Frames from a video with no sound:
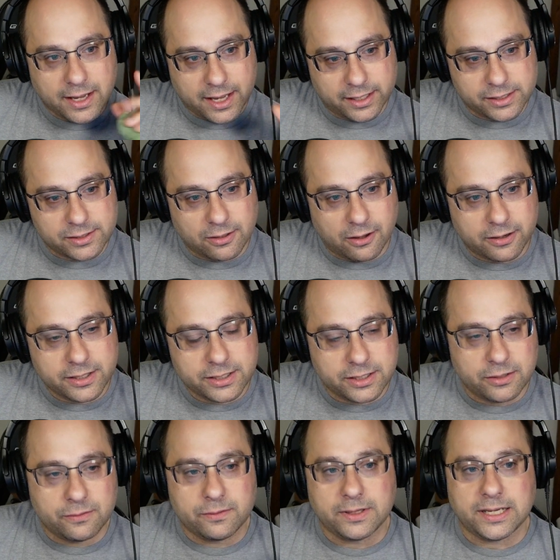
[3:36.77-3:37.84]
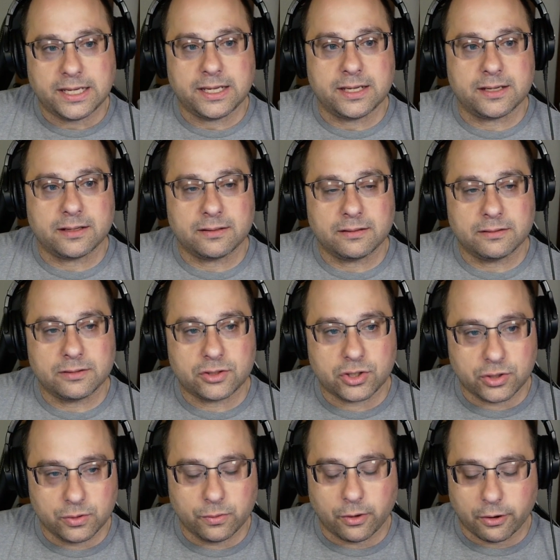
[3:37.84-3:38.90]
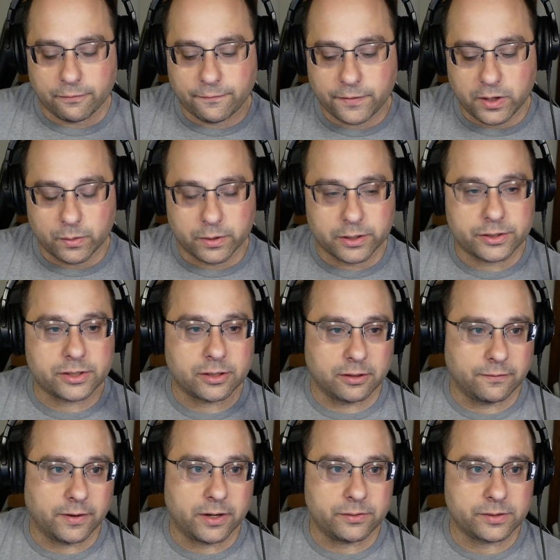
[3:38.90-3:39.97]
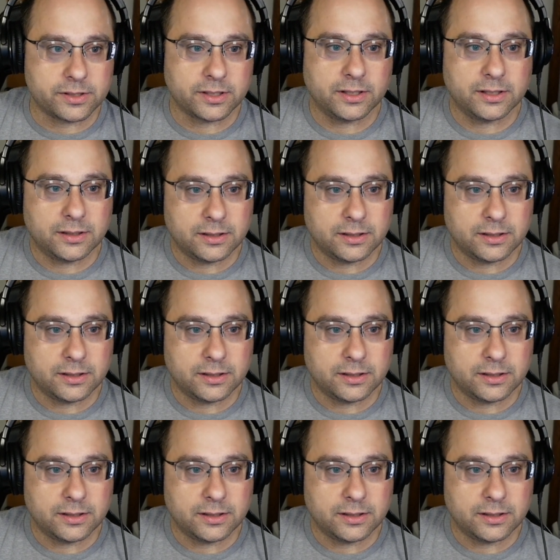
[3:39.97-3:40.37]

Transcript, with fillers: And as long as you need two or fewer servos,